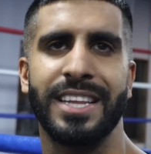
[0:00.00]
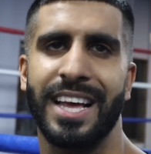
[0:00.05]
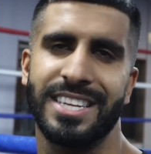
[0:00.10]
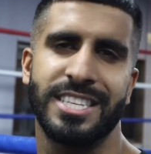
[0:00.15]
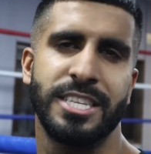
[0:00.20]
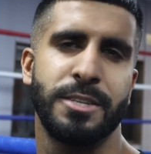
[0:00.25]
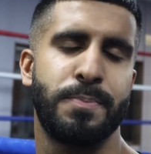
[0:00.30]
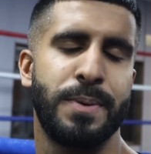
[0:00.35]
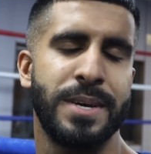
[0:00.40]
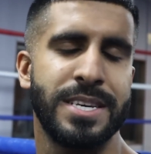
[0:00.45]
That's
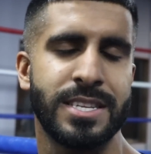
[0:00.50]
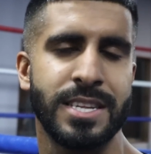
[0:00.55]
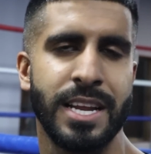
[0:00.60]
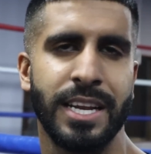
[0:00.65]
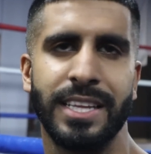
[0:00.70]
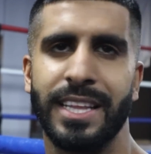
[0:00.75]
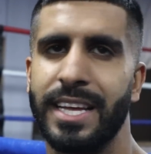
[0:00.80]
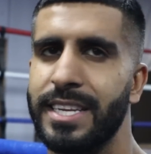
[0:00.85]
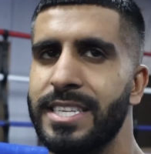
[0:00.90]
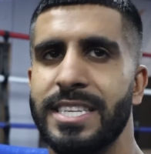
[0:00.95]
his
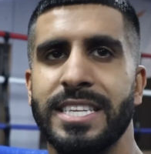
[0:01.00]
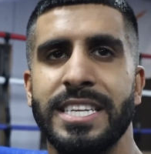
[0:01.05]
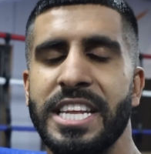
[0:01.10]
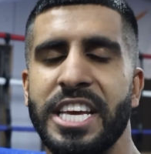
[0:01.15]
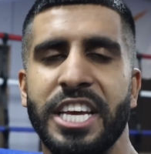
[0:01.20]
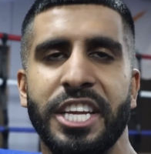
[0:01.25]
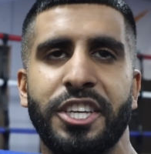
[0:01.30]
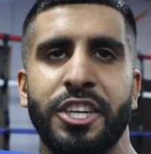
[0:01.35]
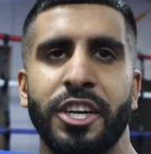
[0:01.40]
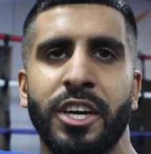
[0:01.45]
personality, that's his
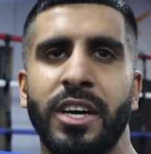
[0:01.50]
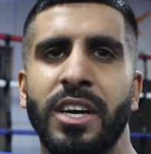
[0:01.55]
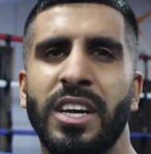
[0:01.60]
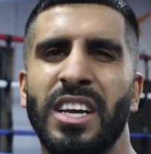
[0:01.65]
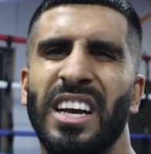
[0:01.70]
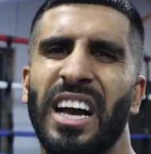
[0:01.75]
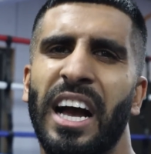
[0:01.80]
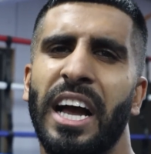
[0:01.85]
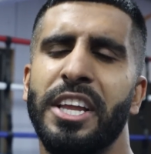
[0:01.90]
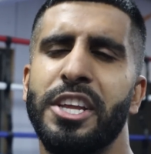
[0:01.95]
nature,
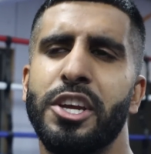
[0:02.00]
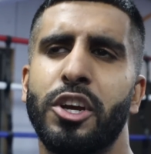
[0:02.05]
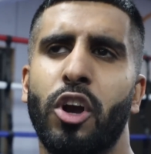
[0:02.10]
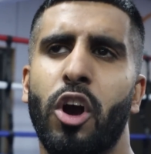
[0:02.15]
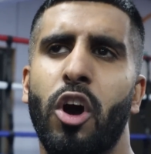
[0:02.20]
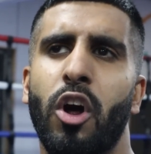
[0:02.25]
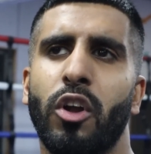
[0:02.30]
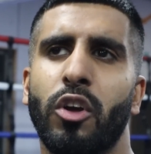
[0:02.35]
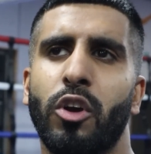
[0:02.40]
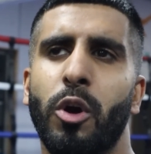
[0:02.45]
and you
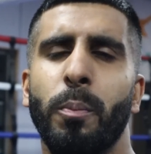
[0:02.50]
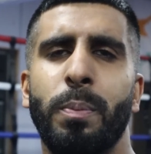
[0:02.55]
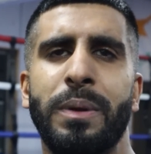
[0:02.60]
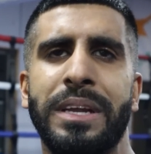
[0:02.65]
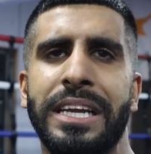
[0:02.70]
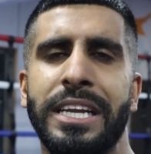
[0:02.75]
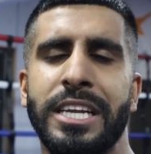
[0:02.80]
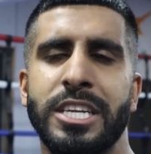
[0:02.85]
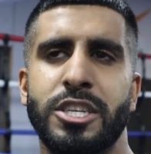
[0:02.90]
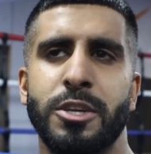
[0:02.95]
can't
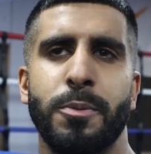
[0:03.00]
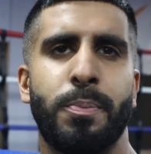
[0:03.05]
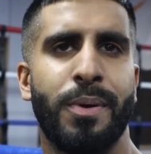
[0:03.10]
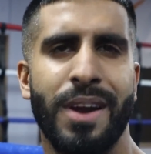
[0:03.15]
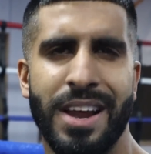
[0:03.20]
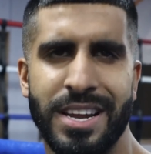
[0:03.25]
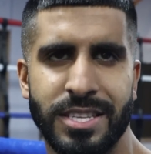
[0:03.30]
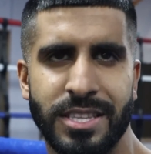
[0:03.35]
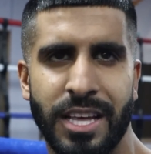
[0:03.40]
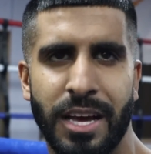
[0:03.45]
completely
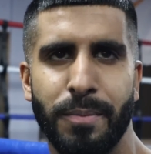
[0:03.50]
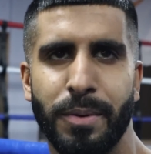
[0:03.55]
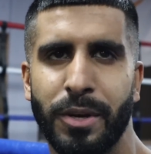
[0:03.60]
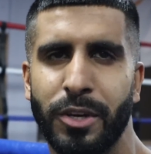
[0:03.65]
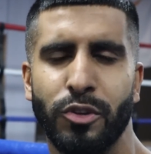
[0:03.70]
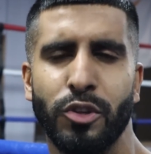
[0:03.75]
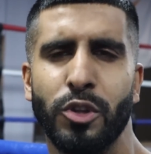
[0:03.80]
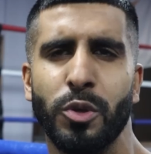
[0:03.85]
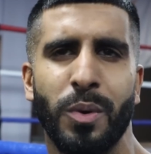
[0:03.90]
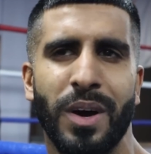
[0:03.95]
suppress that,
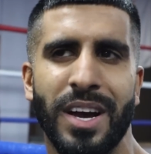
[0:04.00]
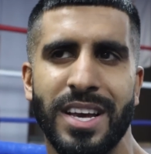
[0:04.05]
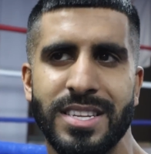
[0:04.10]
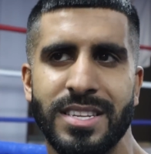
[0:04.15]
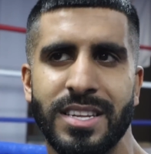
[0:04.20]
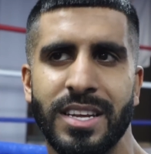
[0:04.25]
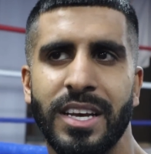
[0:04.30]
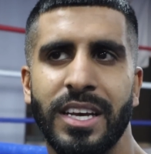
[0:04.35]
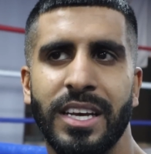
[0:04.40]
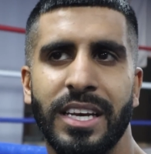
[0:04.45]
because
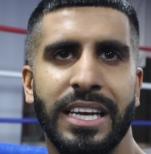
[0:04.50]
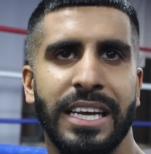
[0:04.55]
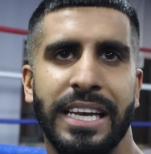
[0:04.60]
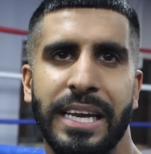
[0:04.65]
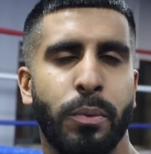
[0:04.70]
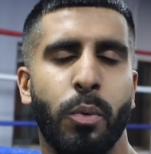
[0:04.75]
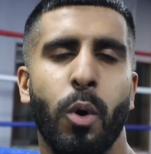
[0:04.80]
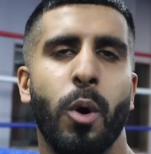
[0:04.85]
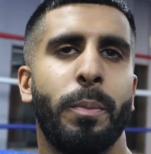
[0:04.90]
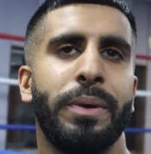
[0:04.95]
otherwise
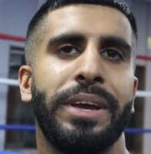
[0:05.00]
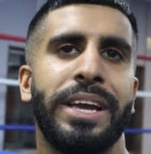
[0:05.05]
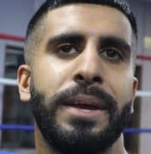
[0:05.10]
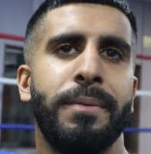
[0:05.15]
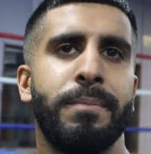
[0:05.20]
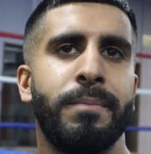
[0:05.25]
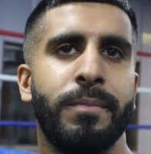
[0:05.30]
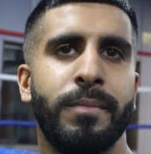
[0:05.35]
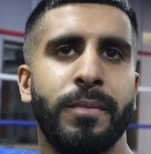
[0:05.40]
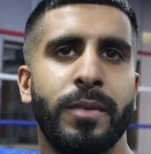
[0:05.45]
it won't be
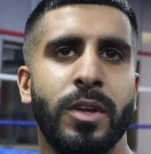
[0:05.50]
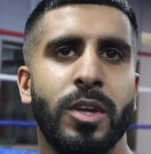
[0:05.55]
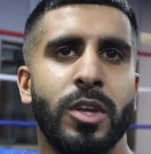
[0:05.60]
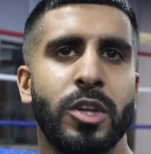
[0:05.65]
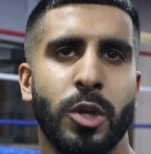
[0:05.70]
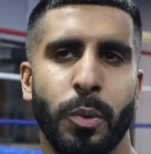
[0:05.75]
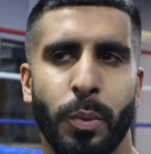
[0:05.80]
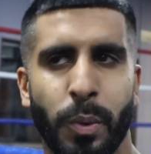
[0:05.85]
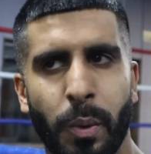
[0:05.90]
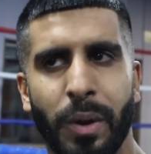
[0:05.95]
him.
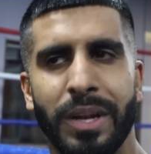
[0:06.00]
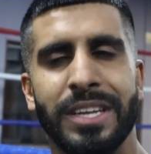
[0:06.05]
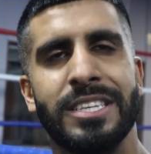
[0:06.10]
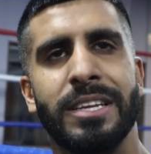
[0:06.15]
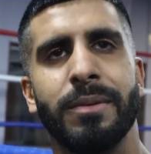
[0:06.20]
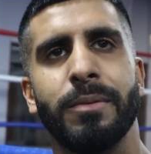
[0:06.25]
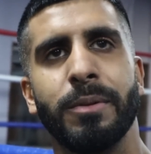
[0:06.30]
So we